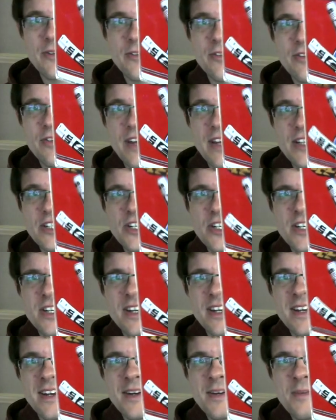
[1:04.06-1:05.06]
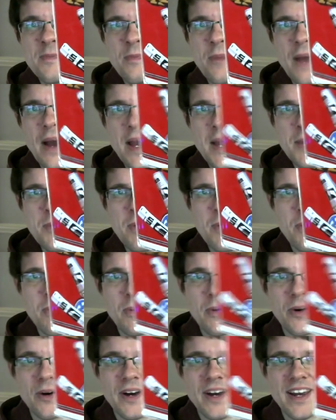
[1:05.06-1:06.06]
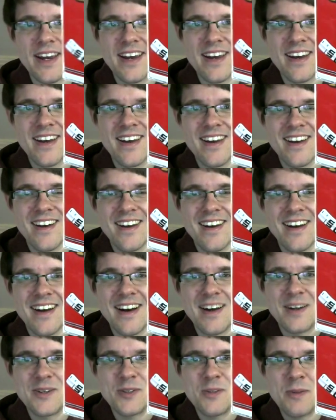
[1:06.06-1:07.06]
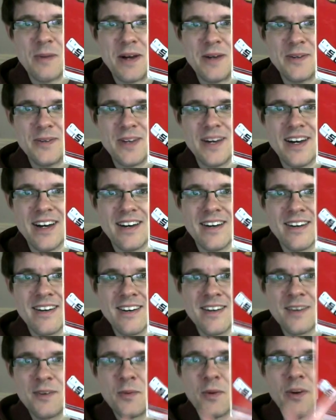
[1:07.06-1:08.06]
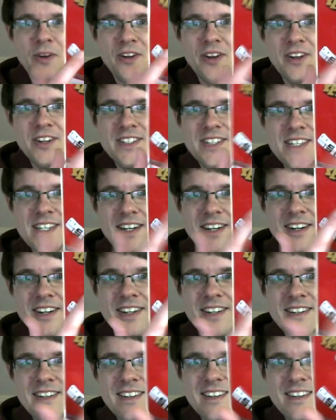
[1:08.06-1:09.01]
reflection, Paperboy. How's about that? $1.99,